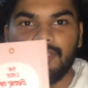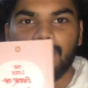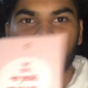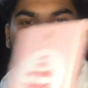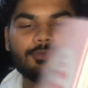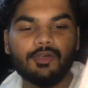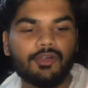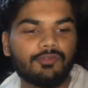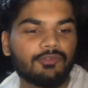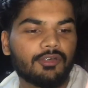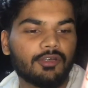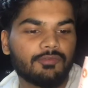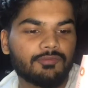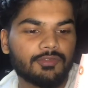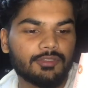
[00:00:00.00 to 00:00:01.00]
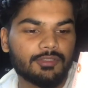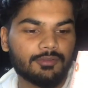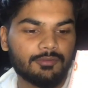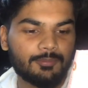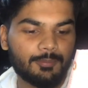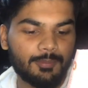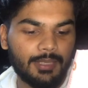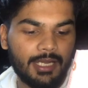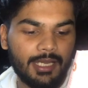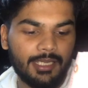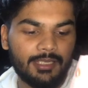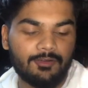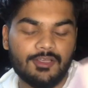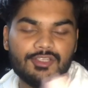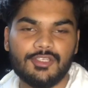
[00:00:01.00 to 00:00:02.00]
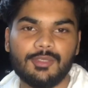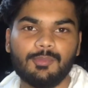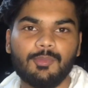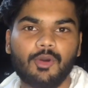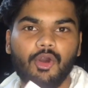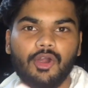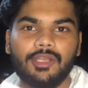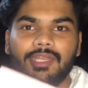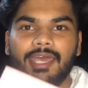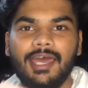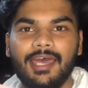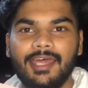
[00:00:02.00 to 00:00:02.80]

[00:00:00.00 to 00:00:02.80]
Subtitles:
Little Book of Comfort by Ruskin Bond,